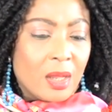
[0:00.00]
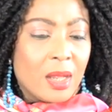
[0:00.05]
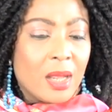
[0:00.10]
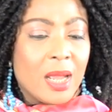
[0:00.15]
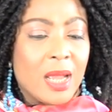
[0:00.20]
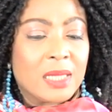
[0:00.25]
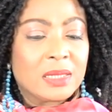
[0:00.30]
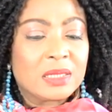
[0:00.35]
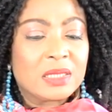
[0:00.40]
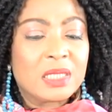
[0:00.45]

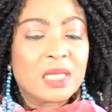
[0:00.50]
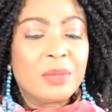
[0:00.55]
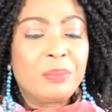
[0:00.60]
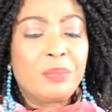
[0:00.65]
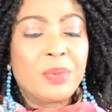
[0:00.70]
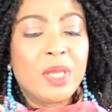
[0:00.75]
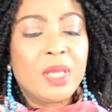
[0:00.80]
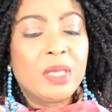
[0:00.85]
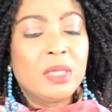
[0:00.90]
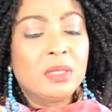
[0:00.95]
And
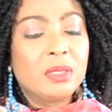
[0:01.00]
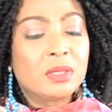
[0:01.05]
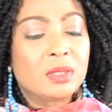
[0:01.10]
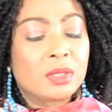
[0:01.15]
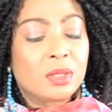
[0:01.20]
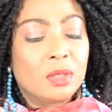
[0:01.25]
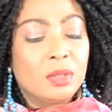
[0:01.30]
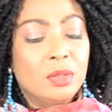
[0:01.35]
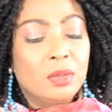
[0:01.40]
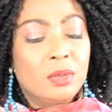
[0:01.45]

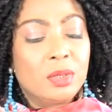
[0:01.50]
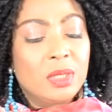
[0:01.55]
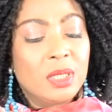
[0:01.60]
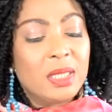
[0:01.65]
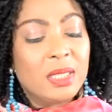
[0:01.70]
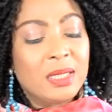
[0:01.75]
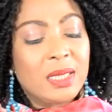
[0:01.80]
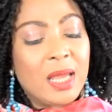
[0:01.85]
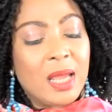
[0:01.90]
T-pins, you need